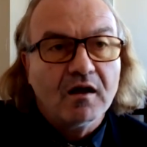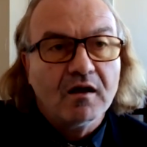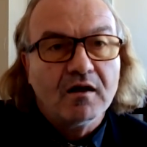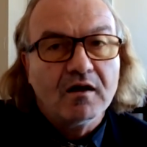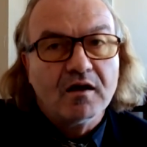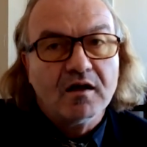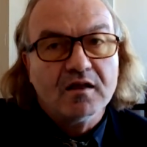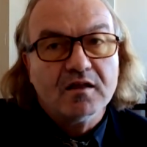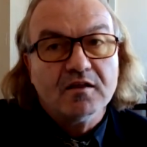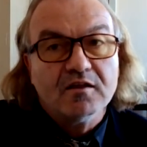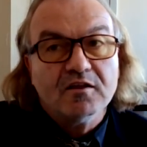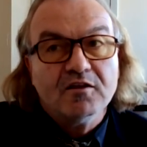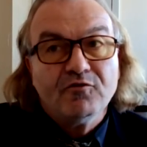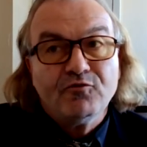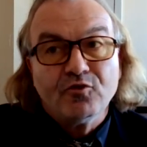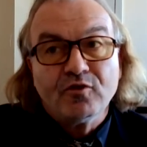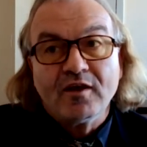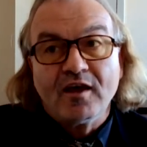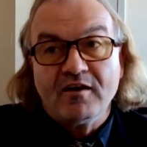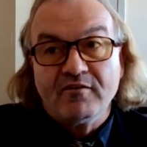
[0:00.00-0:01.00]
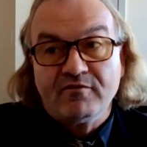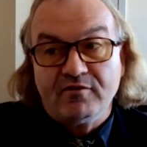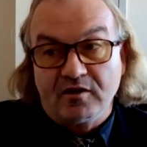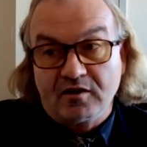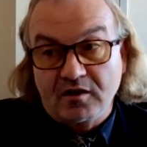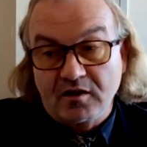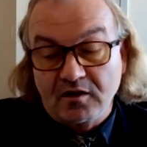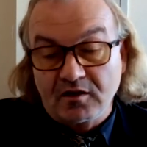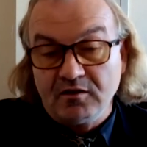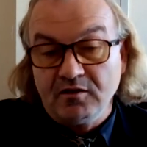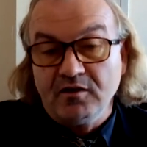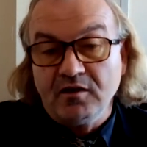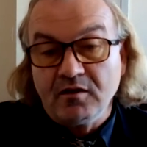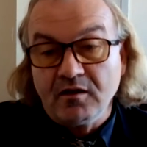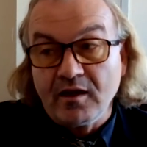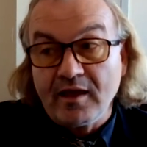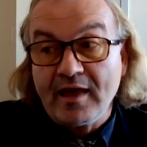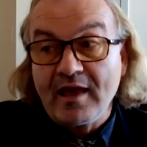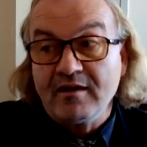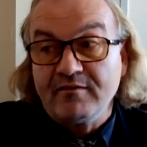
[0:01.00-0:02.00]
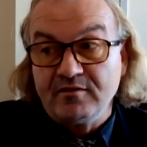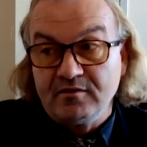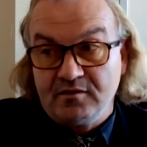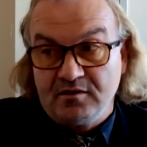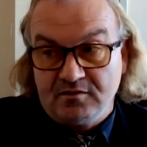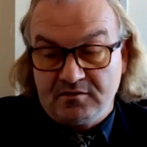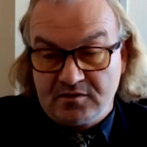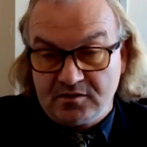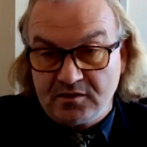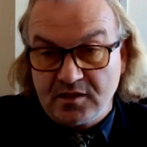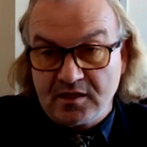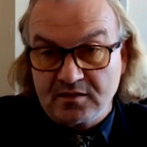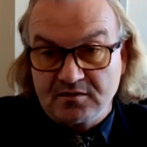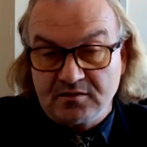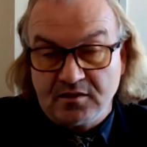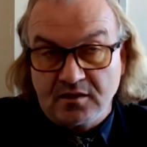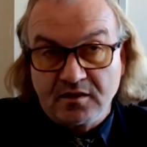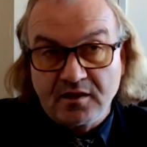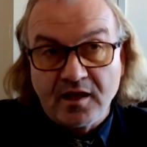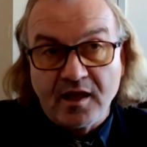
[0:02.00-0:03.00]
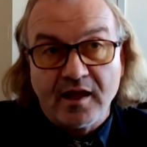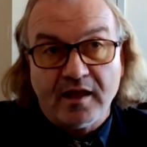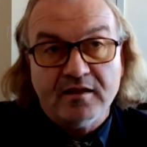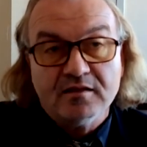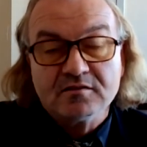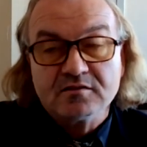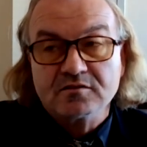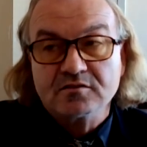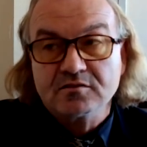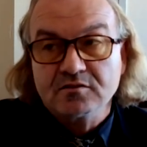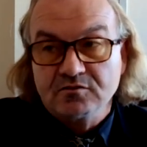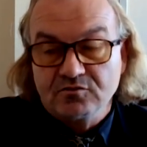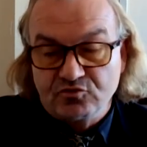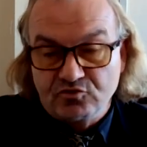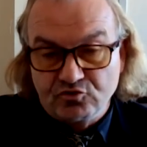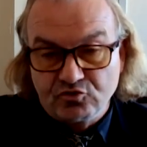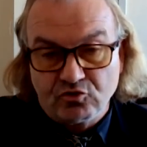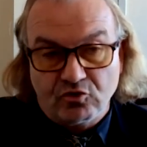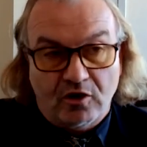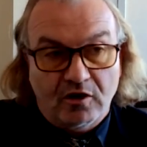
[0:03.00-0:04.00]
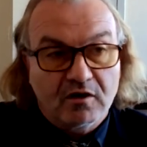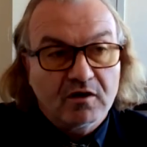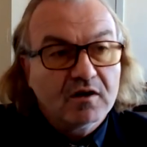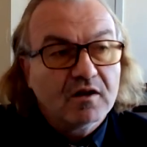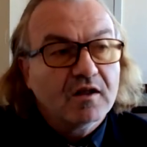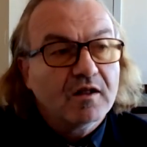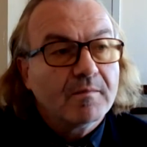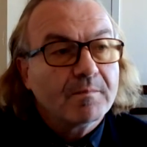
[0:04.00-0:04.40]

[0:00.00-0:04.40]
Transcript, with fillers: Uh, if you have a clear evidence that that's the case, sure.